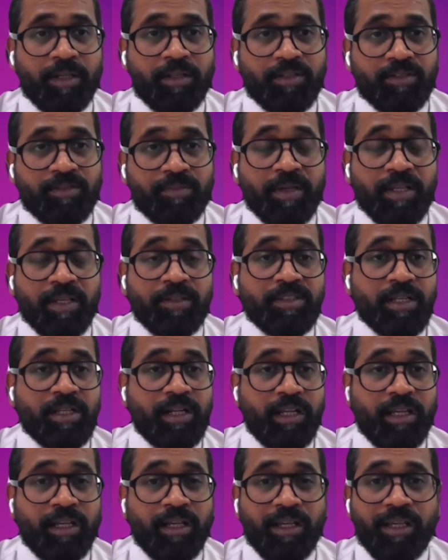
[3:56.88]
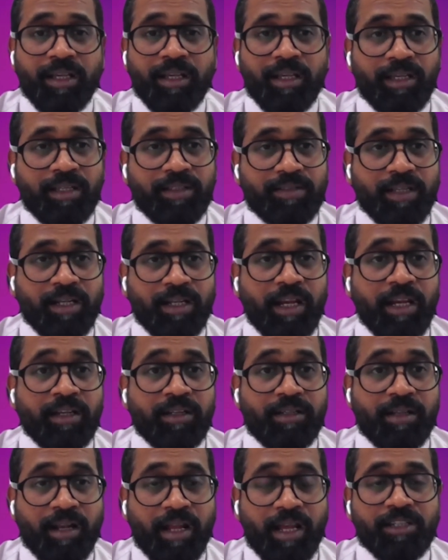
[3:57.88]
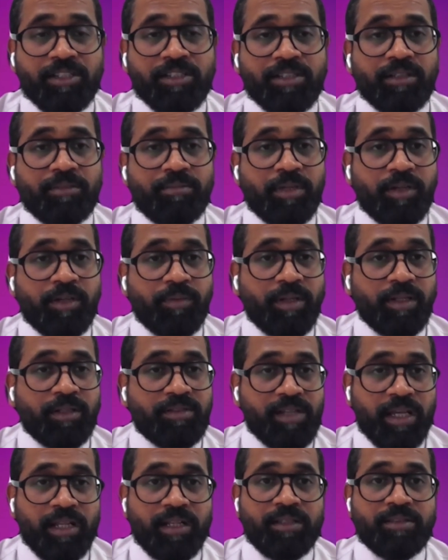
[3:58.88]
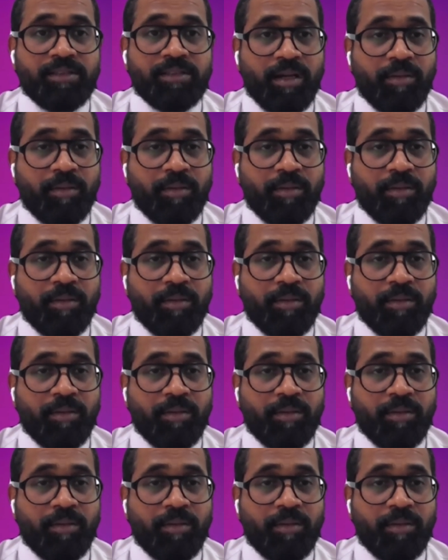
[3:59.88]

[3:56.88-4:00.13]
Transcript: I mean, it's basically, it's an interaction between sales,